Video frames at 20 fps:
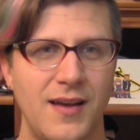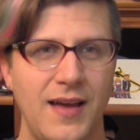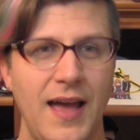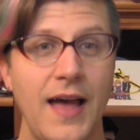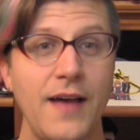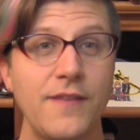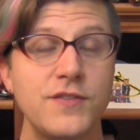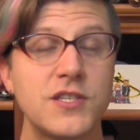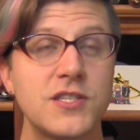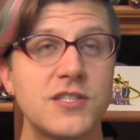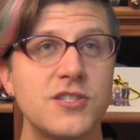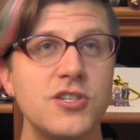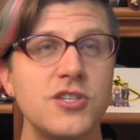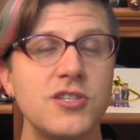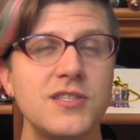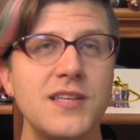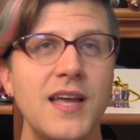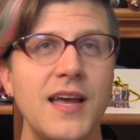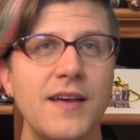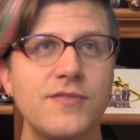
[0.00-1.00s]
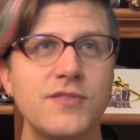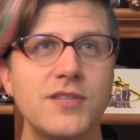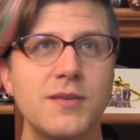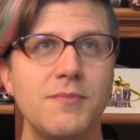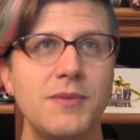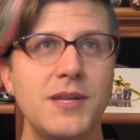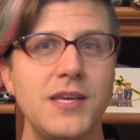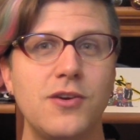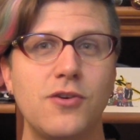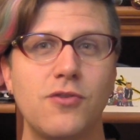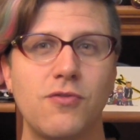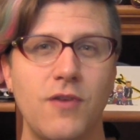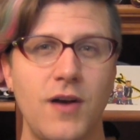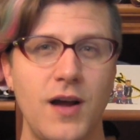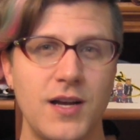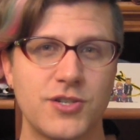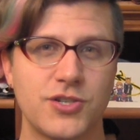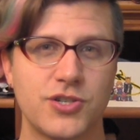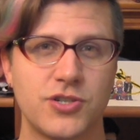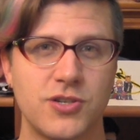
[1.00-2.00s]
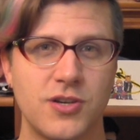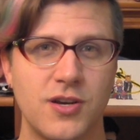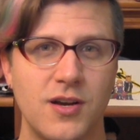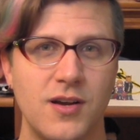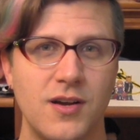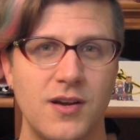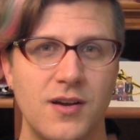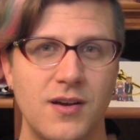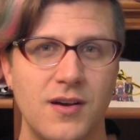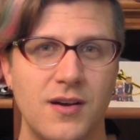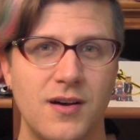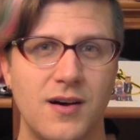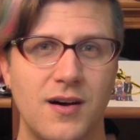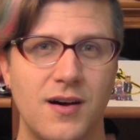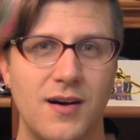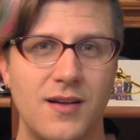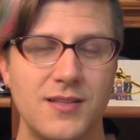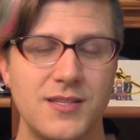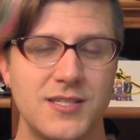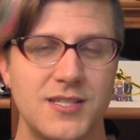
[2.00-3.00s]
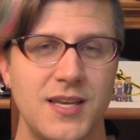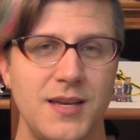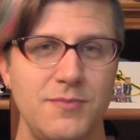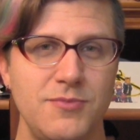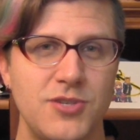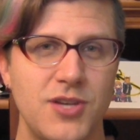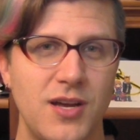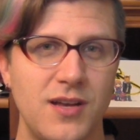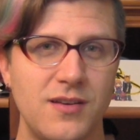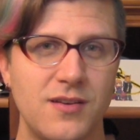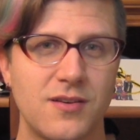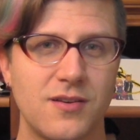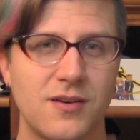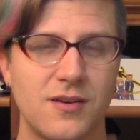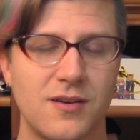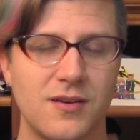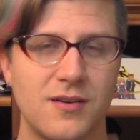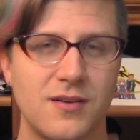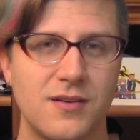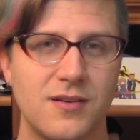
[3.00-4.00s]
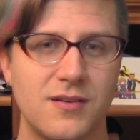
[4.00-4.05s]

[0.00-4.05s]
Have just have somebody crush on the same gender.